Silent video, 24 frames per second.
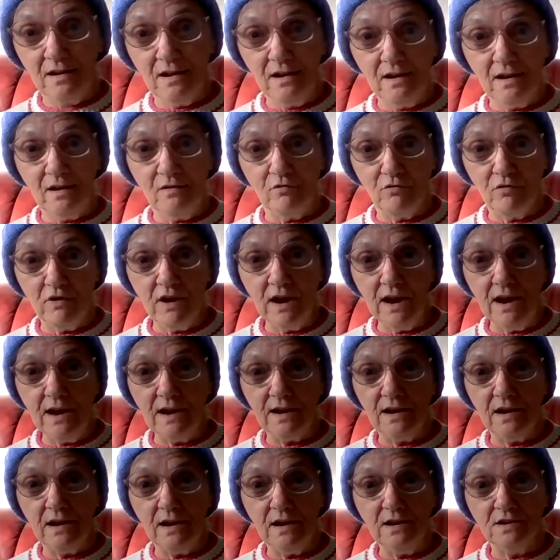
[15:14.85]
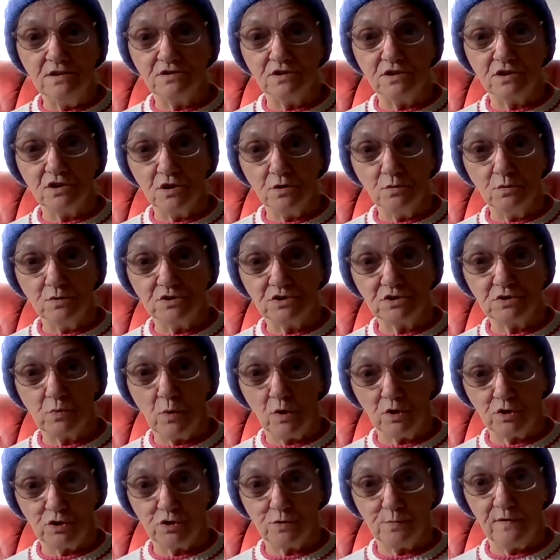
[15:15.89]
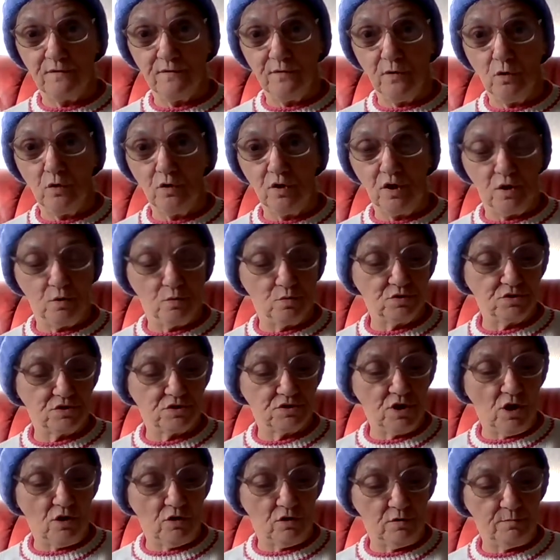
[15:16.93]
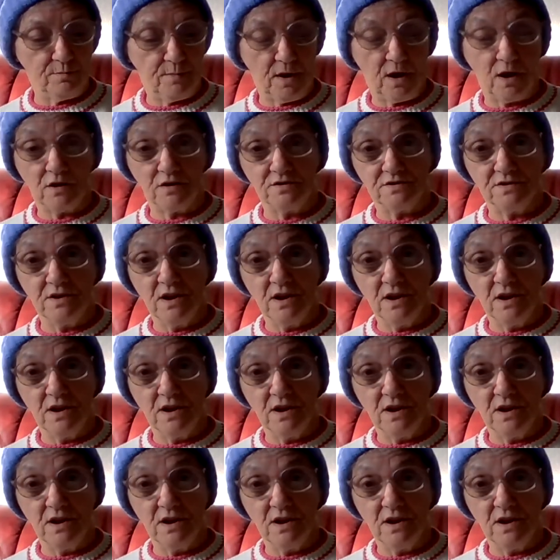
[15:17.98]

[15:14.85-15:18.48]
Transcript: really needs to do a swatch before you start, because